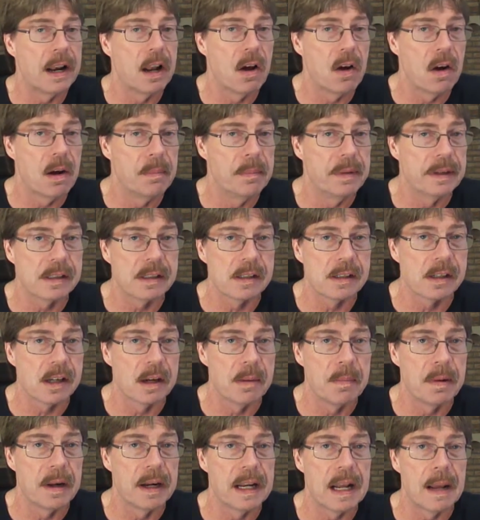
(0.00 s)
I know I'm missing
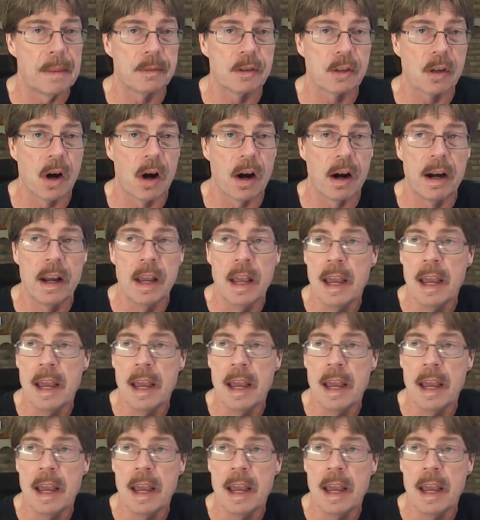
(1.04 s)
somebody. I'm sorry.